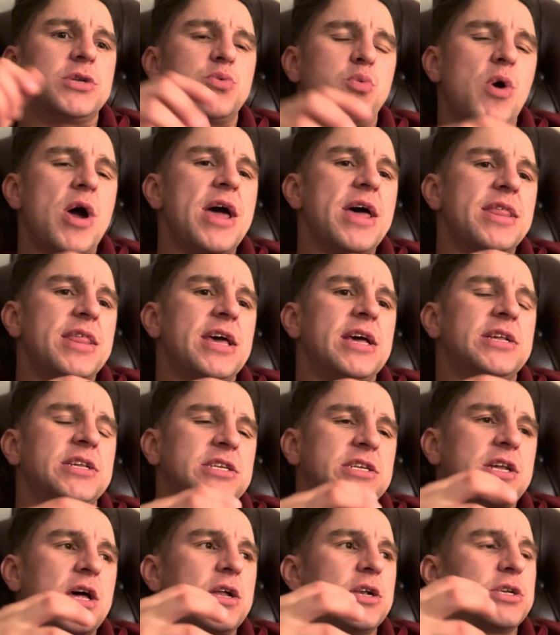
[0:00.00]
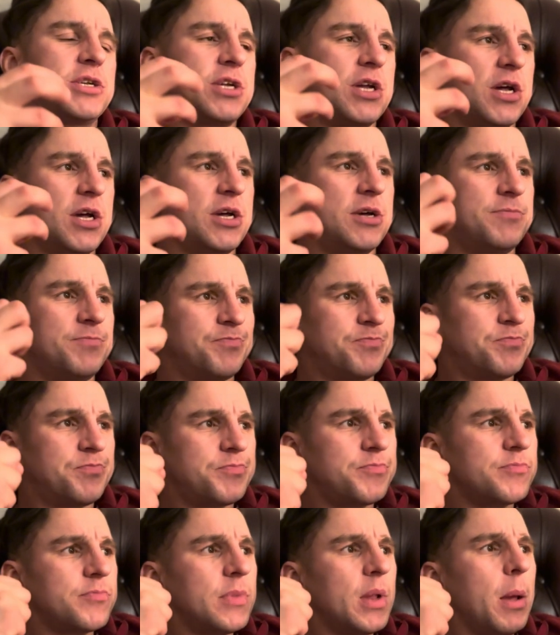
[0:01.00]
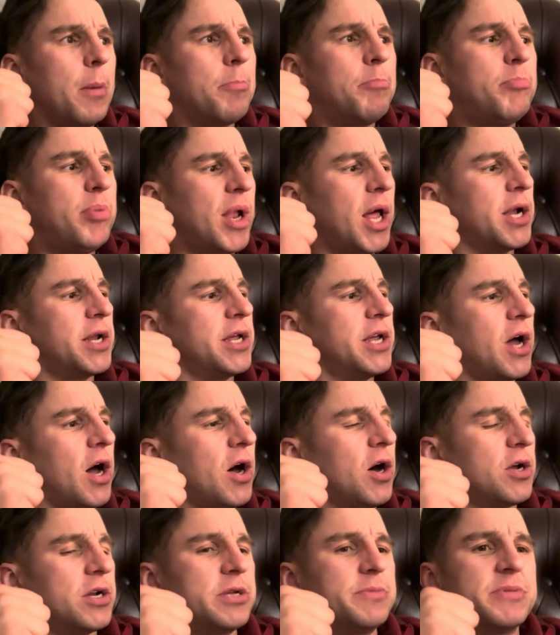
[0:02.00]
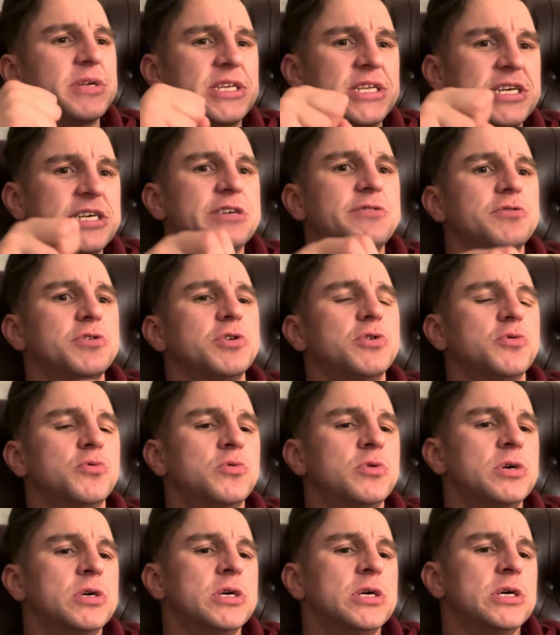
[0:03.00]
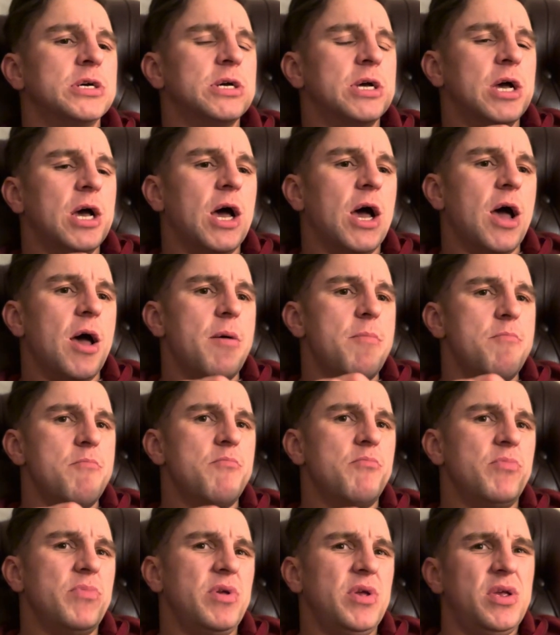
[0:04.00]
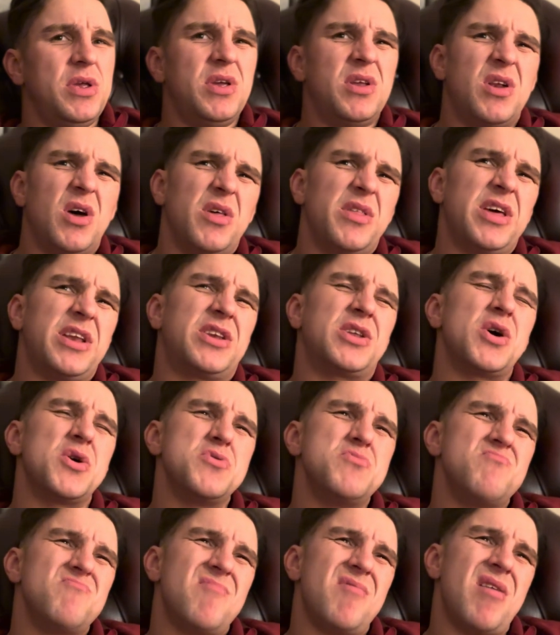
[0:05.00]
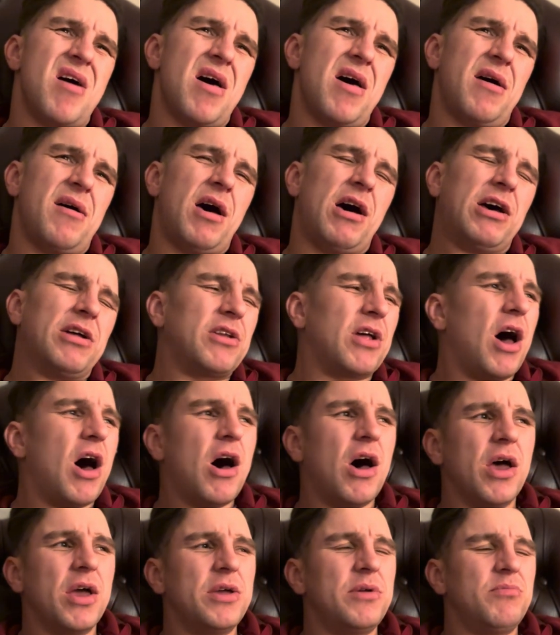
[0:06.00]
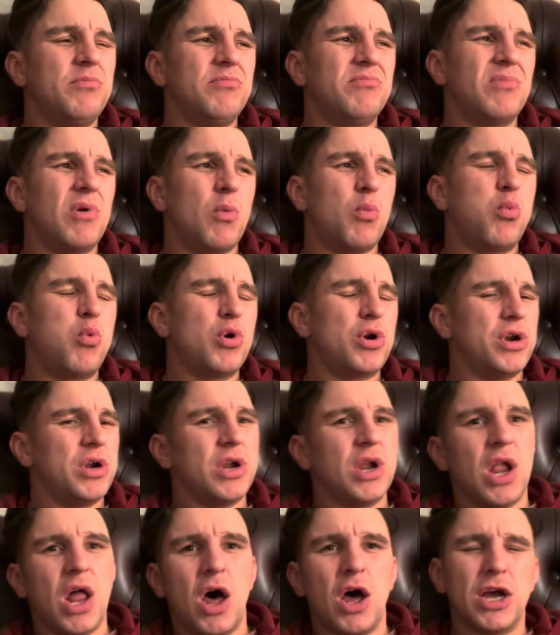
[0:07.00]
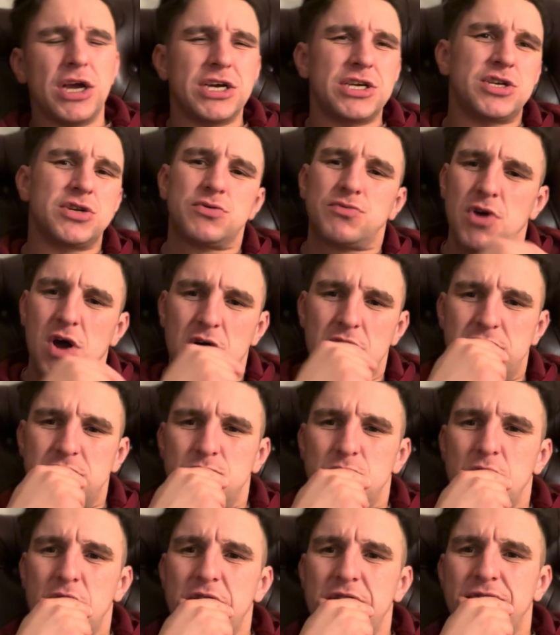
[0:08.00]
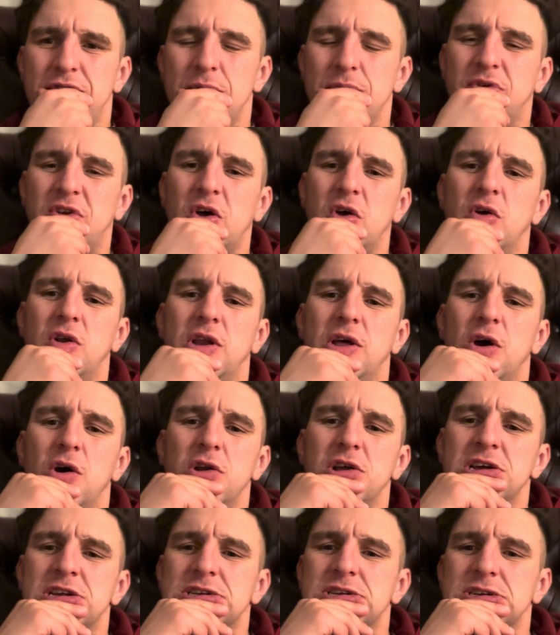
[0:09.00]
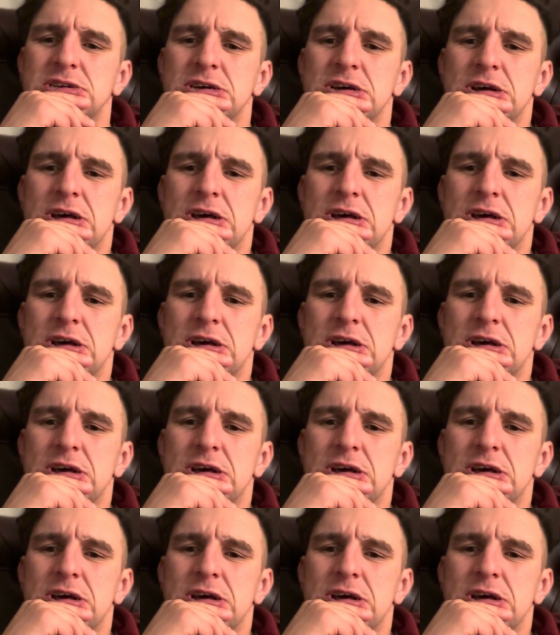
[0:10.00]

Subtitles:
where they're such a bloody hardy material, they don't. I wouldn't like to ride in one, if I'm totally honest.